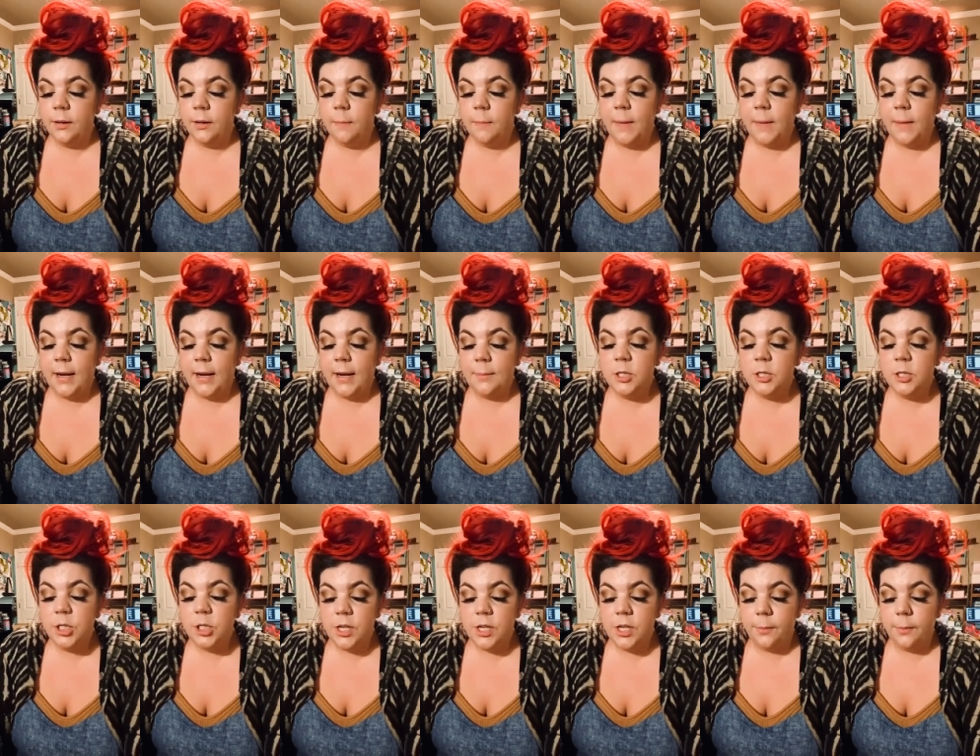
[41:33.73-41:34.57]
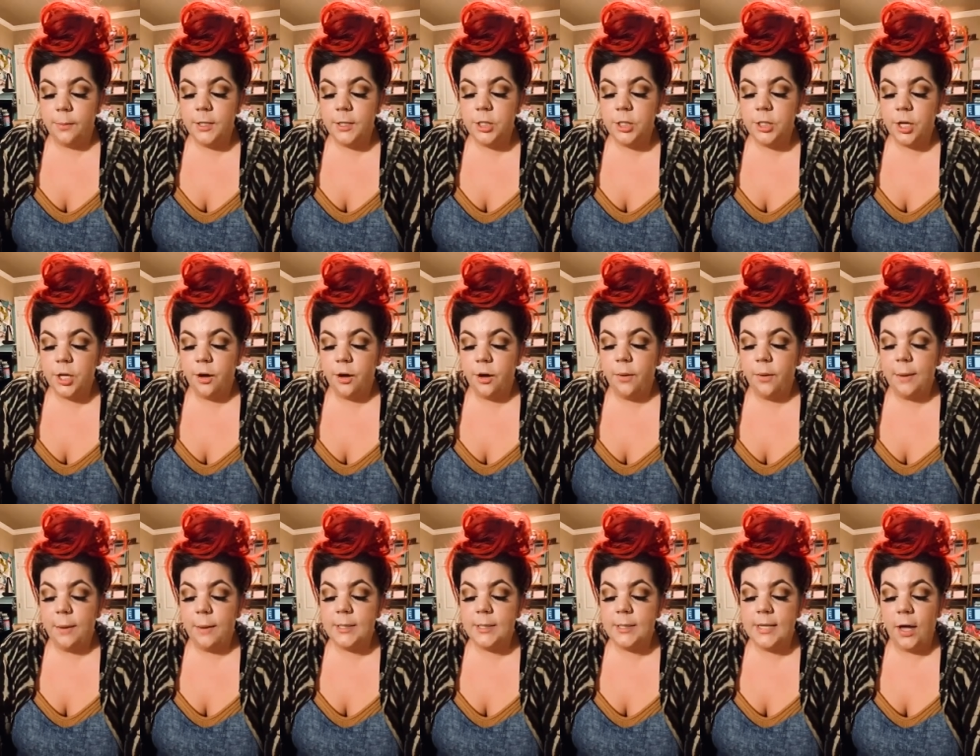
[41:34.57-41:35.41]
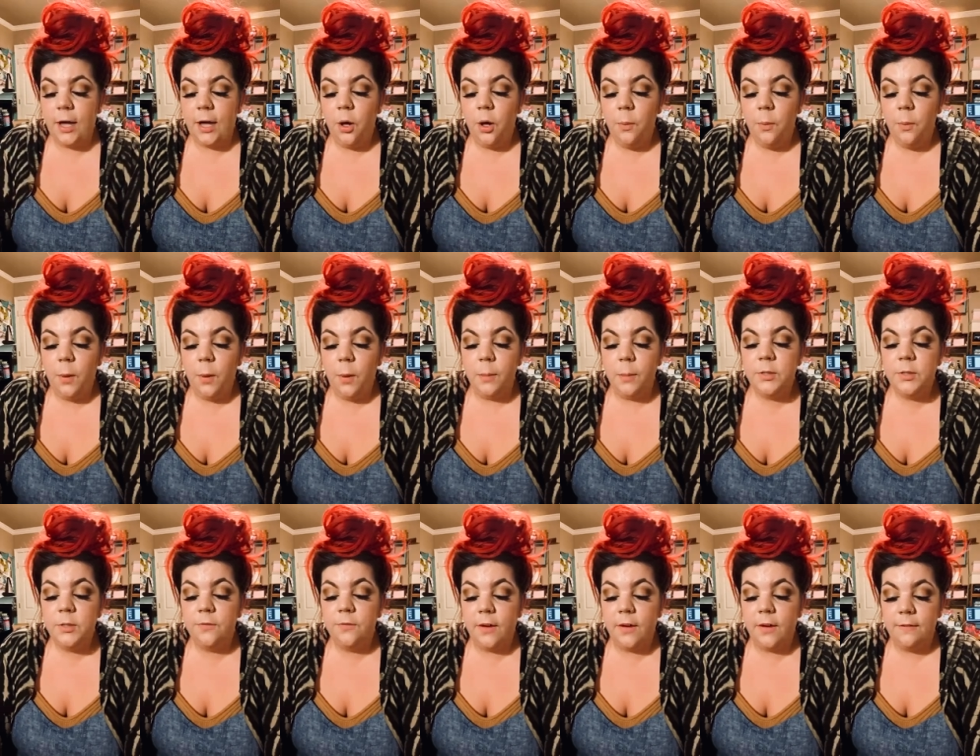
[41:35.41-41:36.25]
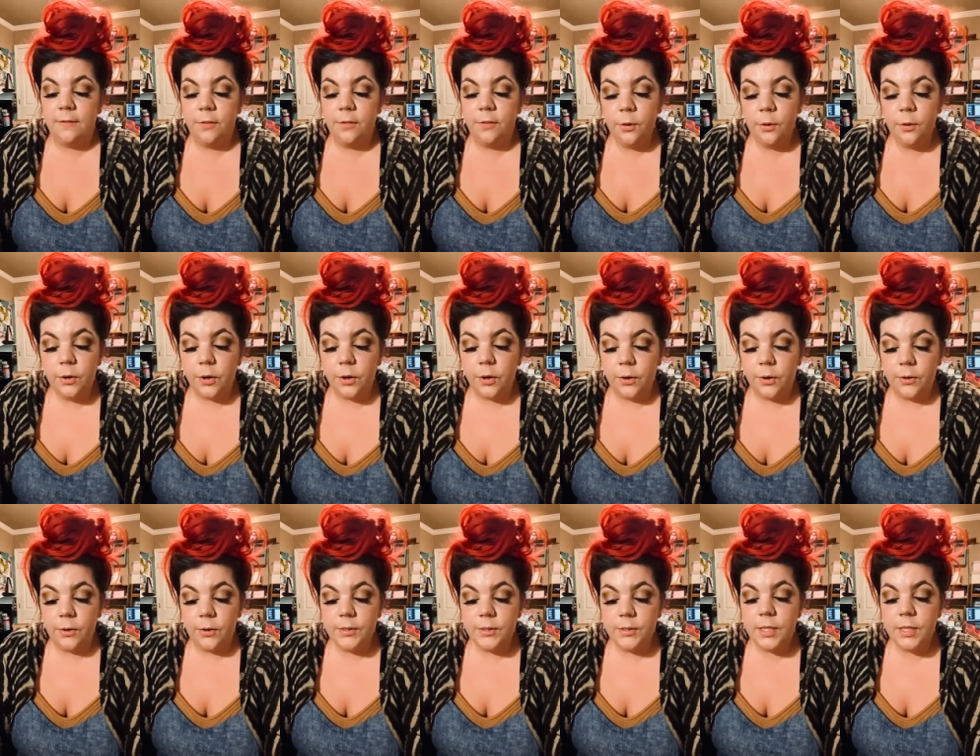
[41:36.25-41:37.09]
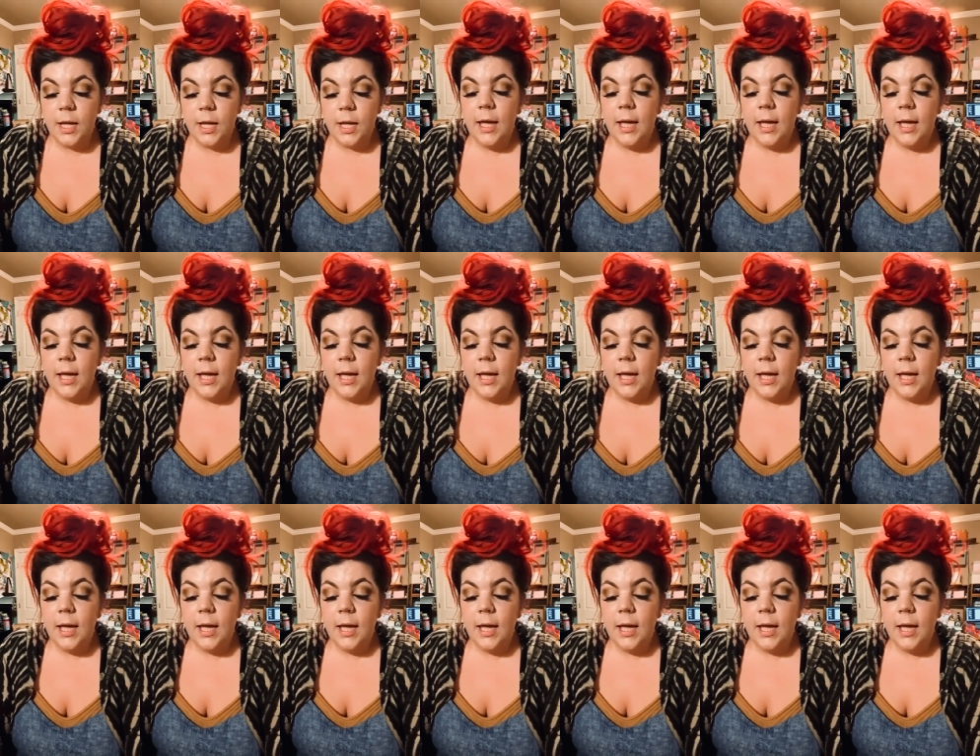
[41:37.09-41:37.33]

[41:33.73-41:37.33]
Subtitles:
My name is Shelby Joe. I'm a stay-at-home mom to 5 little girls,